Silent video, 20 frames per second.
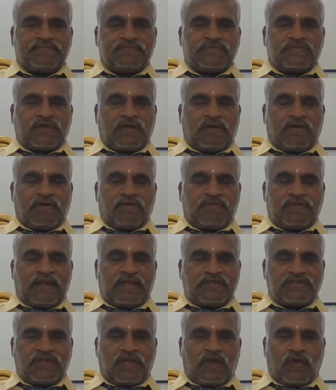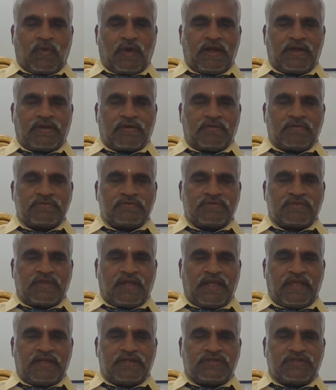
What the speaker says: So that is equal to 3